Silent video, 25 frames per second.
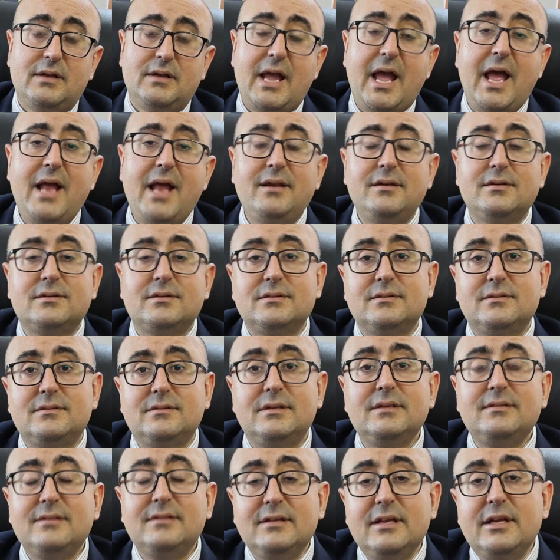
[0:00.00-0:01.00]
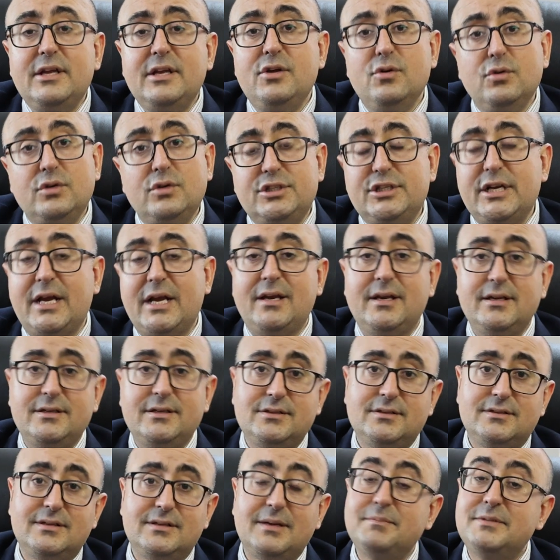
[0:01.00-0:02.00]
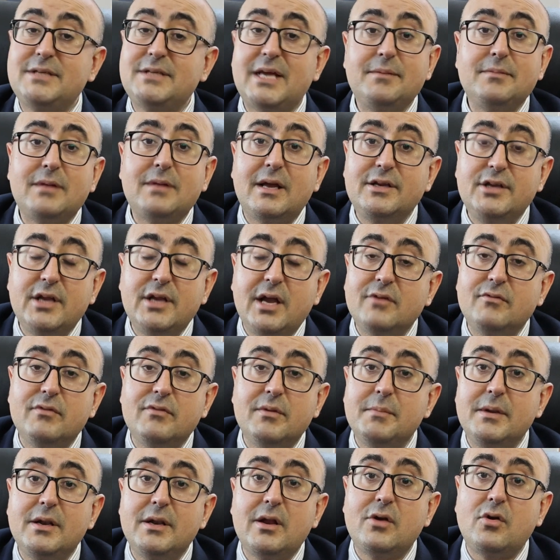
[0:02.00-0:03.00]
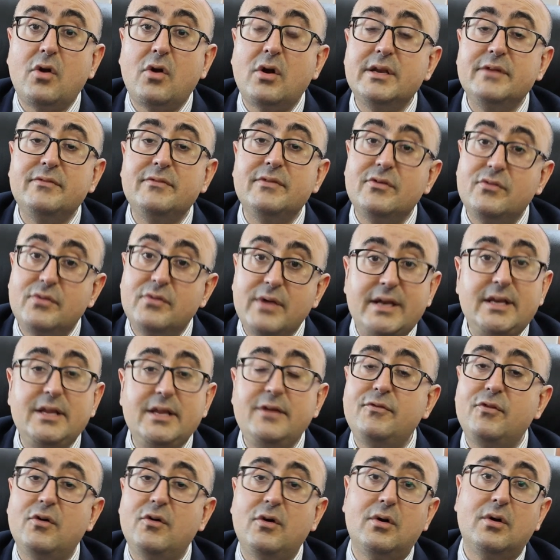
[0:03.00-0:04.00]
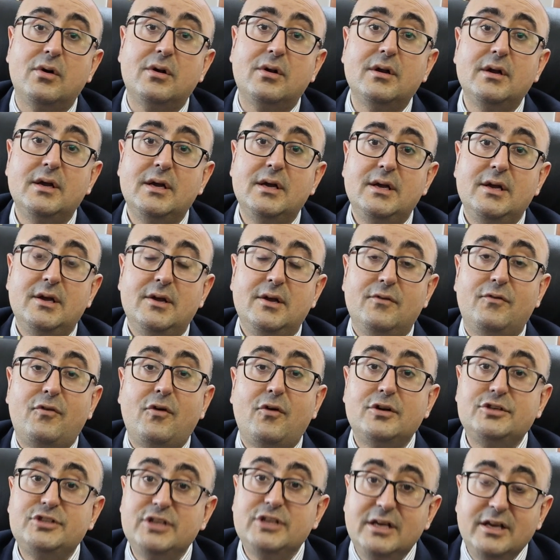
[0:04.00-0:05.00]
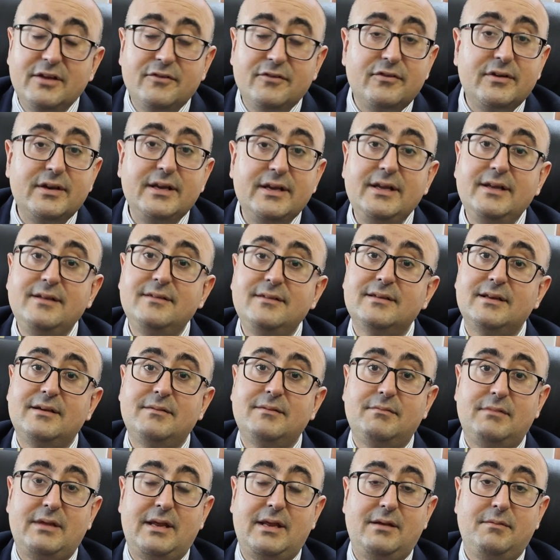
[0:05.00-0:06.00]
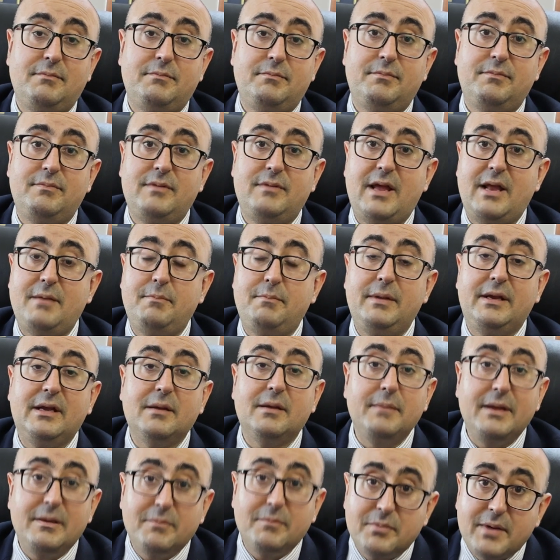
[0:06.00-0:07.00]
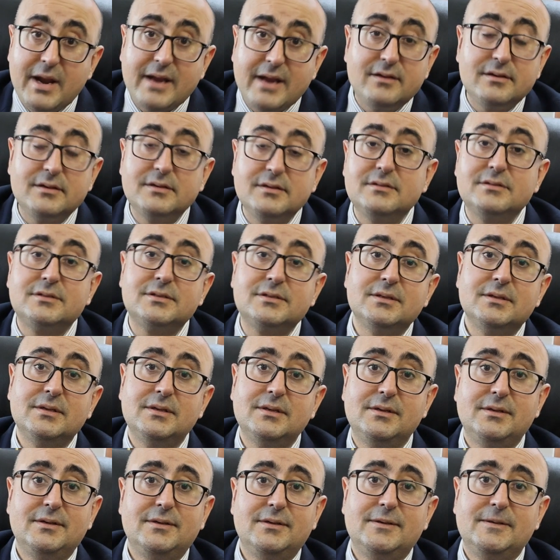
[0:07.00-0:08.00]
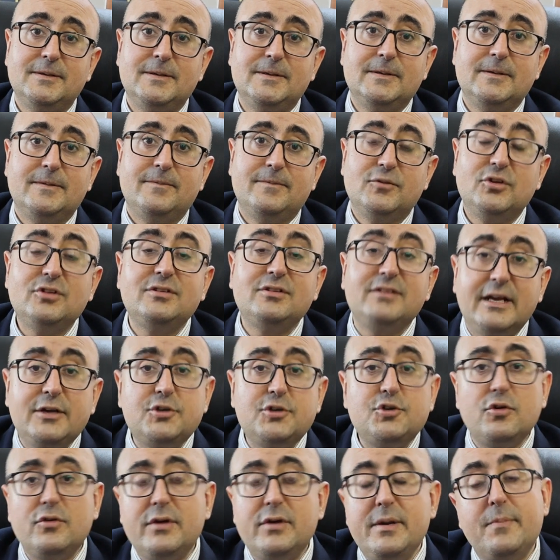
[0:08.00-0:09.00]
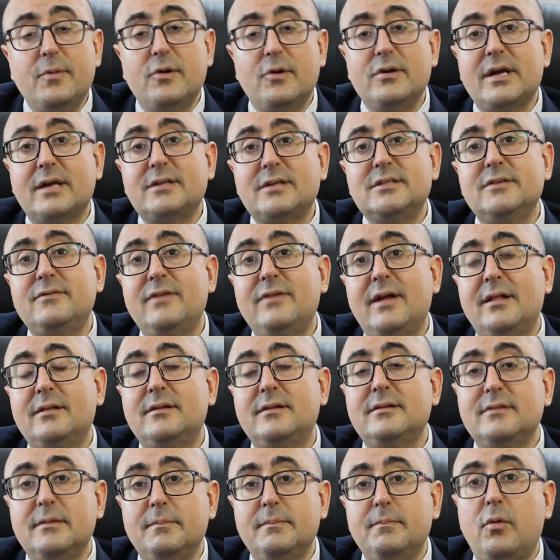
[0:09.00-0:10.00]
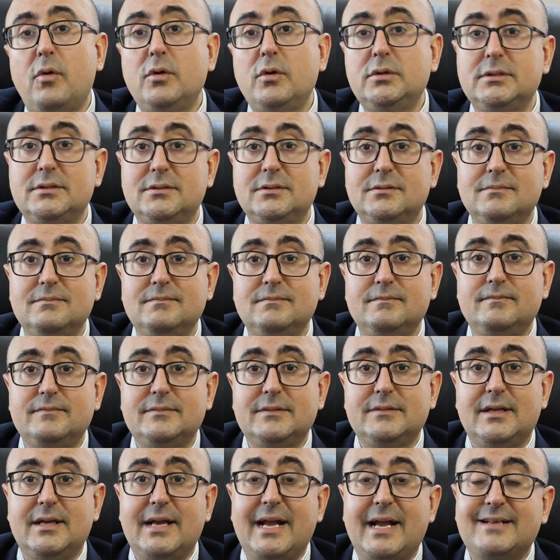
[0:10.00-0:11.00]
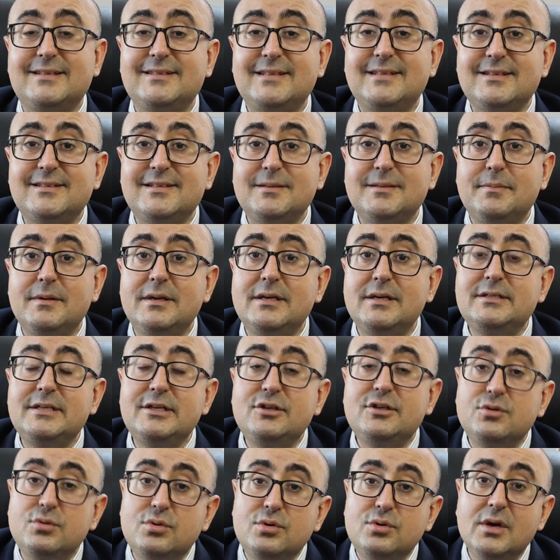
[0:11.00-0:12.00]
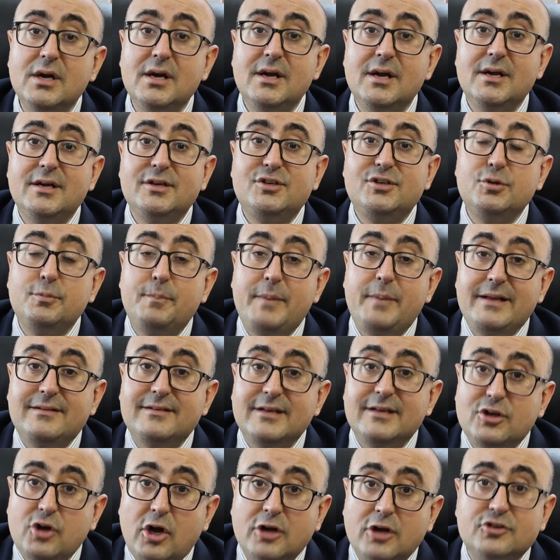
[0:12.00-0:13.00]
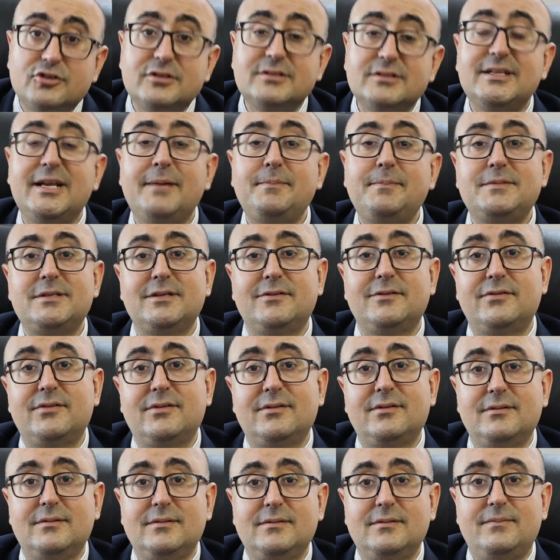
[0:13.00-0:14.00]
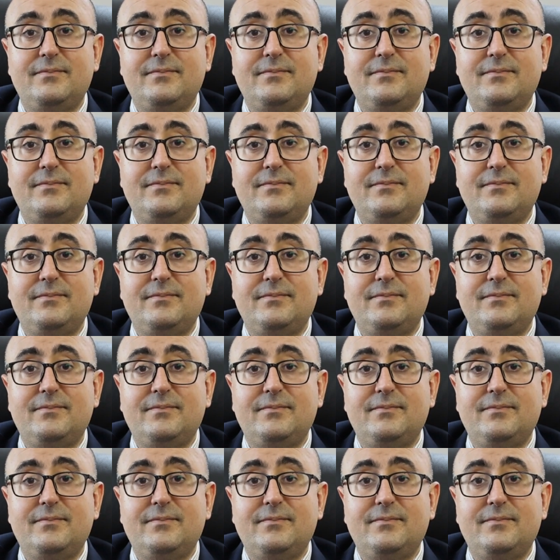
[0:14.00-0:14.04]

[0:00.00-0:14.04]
And this is a huge challenge. Sometimes our young women are not even ready for deliveries and becoming pregnant. So sexual reproductive health is important. Accessibility to basic contraceptives.